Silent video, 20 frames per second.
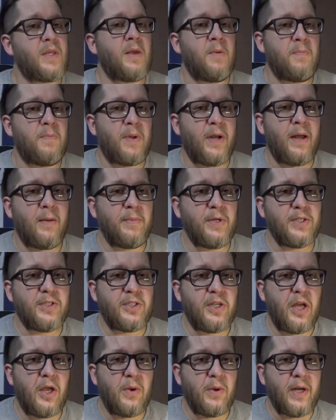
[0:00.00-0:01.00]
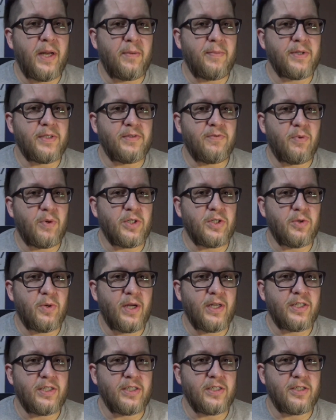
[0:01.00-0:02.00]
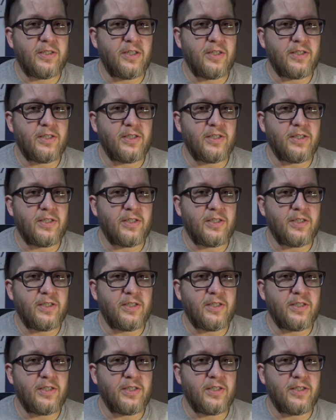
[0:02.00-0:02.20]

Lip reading: But I'm going to show you an image of what Tarantulas